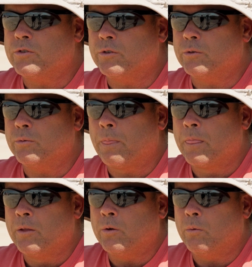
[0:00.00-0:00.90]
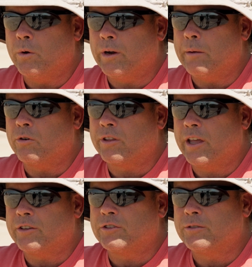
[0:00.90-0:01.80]
So we're able to
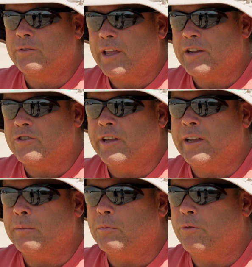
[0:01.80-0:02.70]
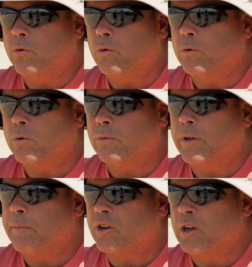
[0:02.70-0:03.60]
catch catch that before
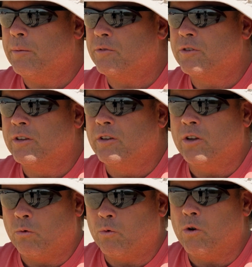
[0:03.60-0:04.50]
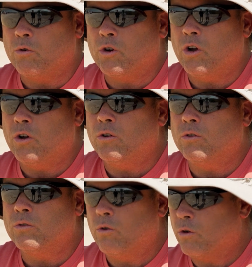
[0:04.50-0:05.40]
it becomes a road
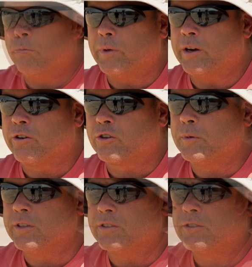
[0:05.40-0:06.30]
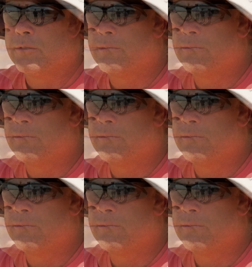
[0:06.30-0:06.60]
call or a bigger expense.